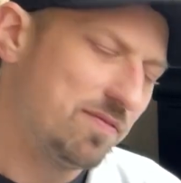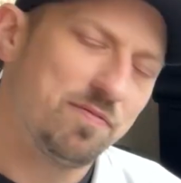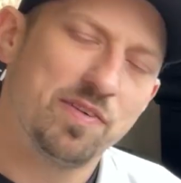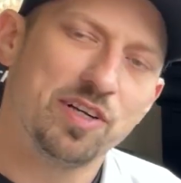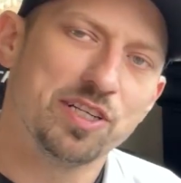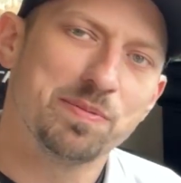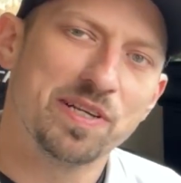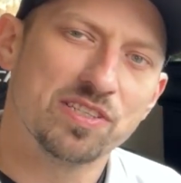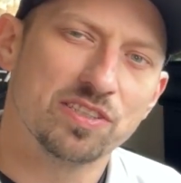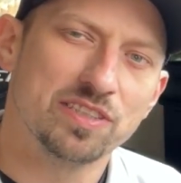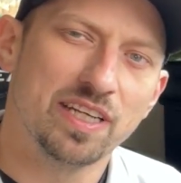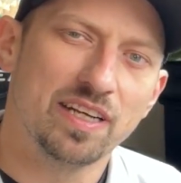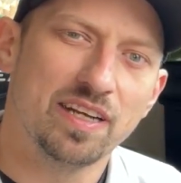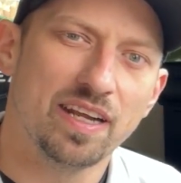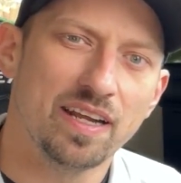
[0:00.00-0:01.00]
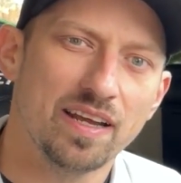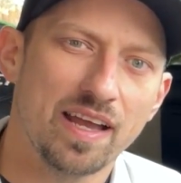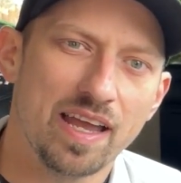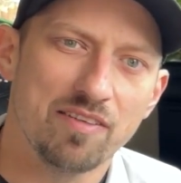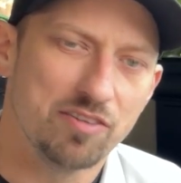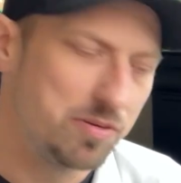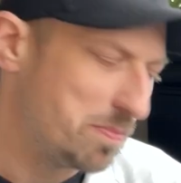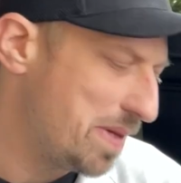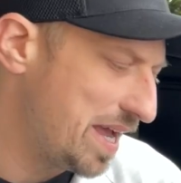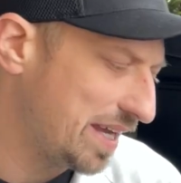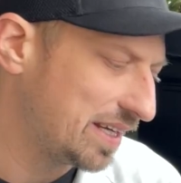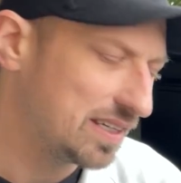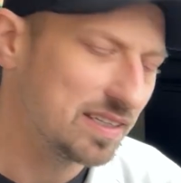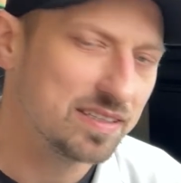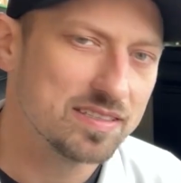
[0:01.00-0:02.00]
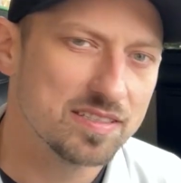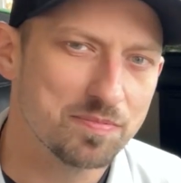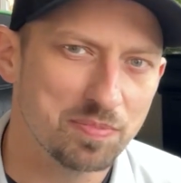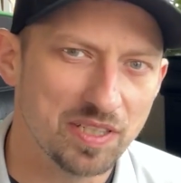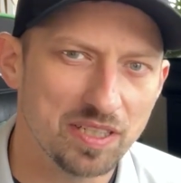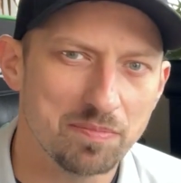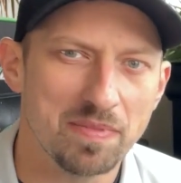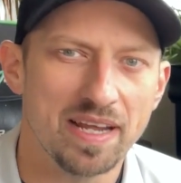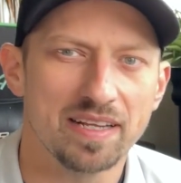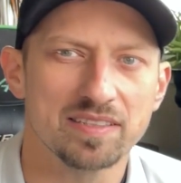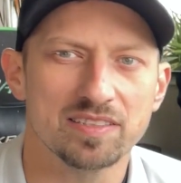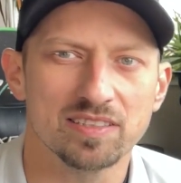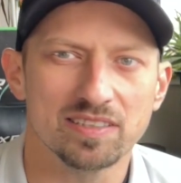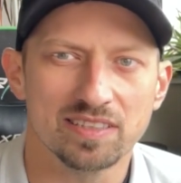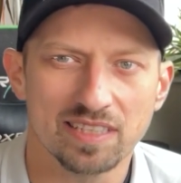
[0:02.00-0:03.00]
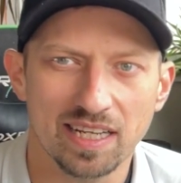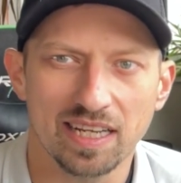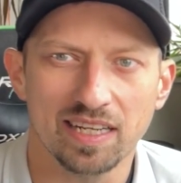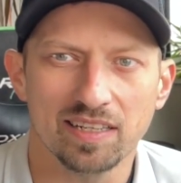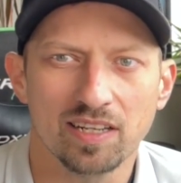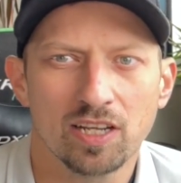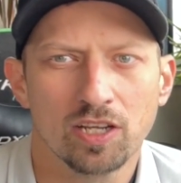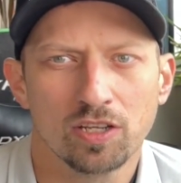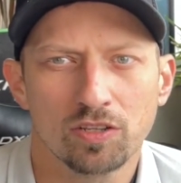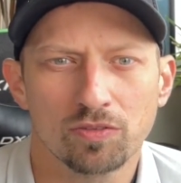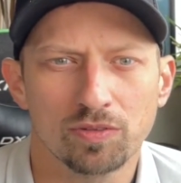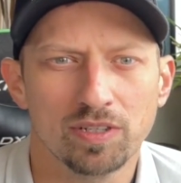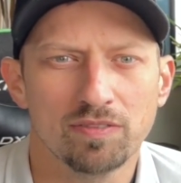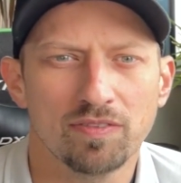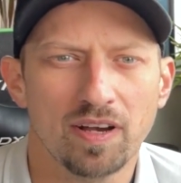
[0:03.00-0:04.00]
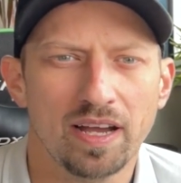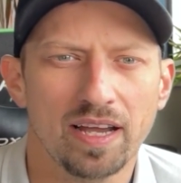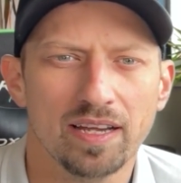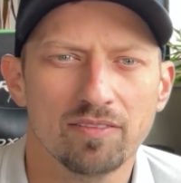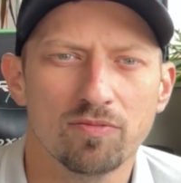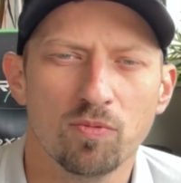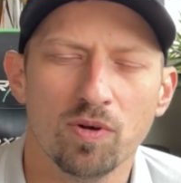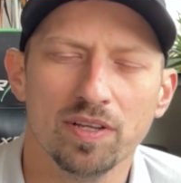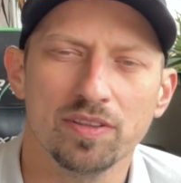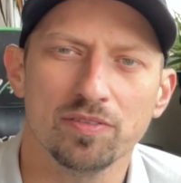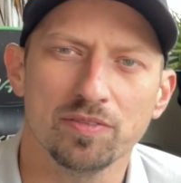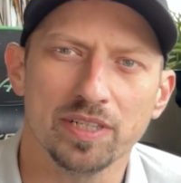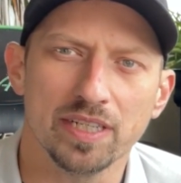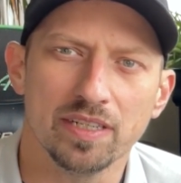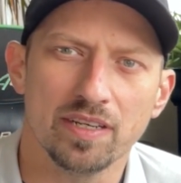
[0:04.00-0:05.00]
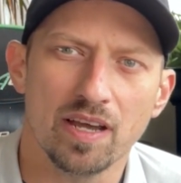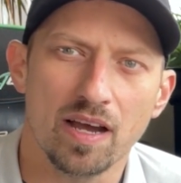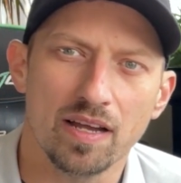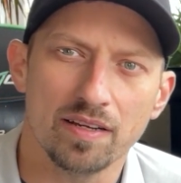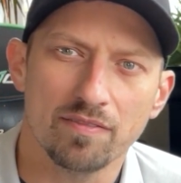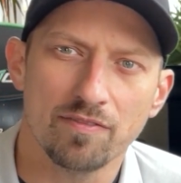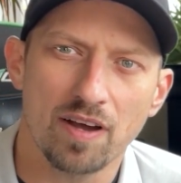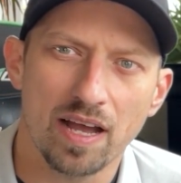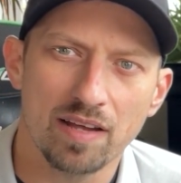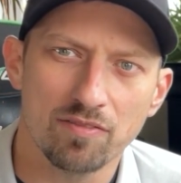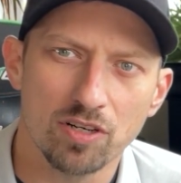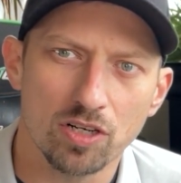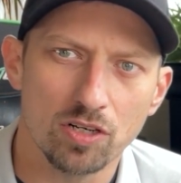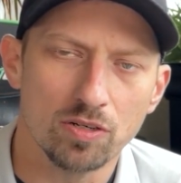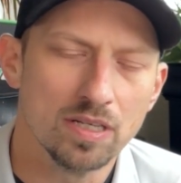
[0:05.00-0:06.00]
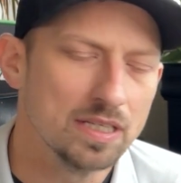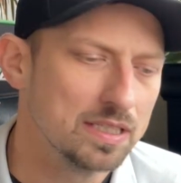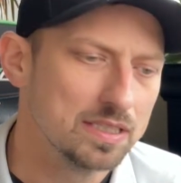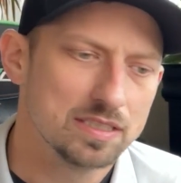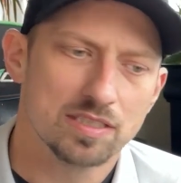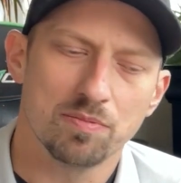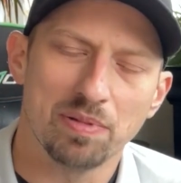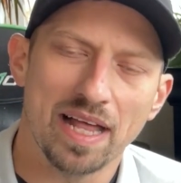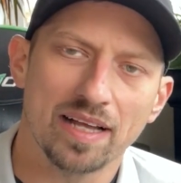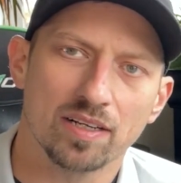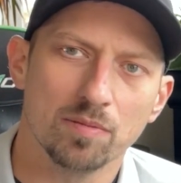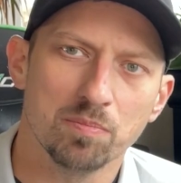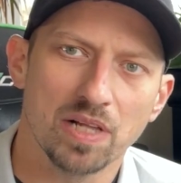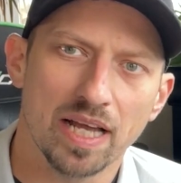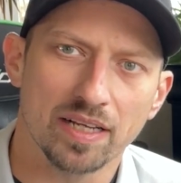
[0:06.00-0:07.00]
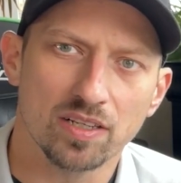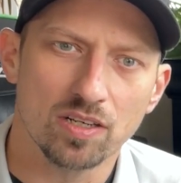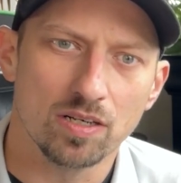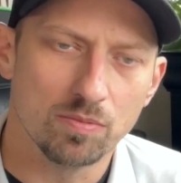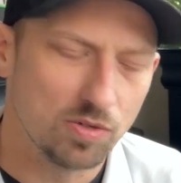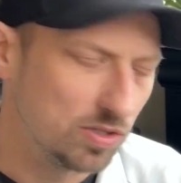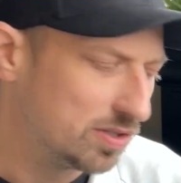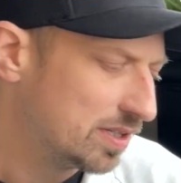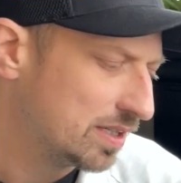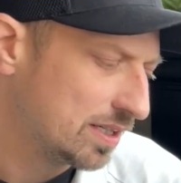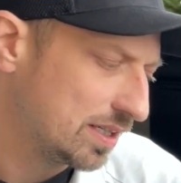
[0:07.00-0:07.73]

Very special day today. I have an Omega Speedmaster date three five one three point five oh. It's a black on black combo.